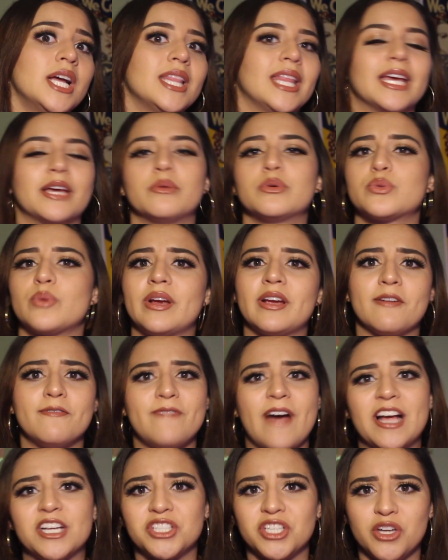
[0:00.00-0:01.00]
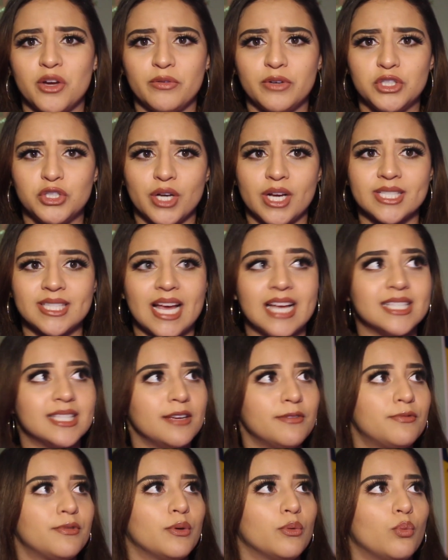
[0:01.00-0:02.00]
Like it was wearing a Fashion Nova dress, as
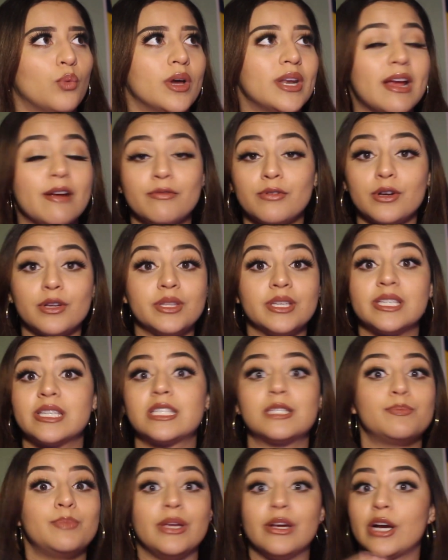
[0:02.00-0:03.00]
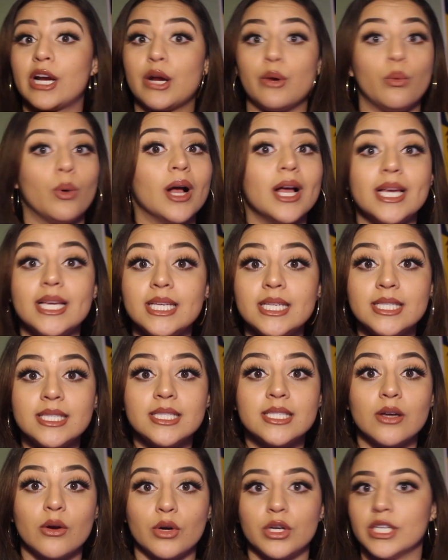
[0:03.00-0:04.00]
if whatever this spirit
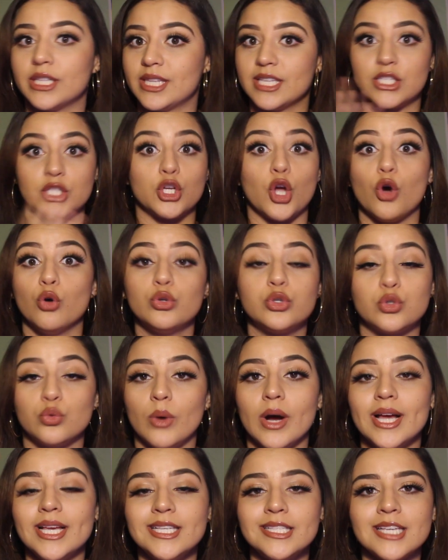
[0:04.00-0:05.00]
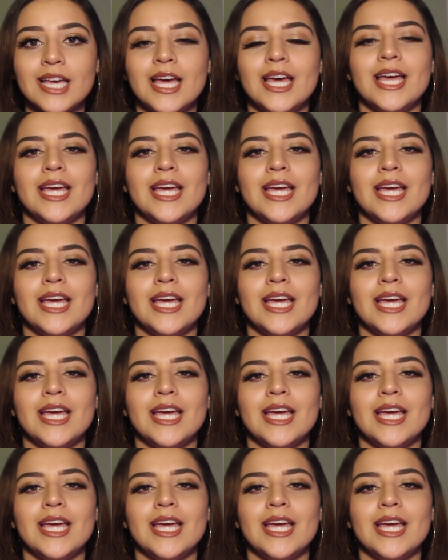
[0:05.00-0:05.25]
was or this ghost was,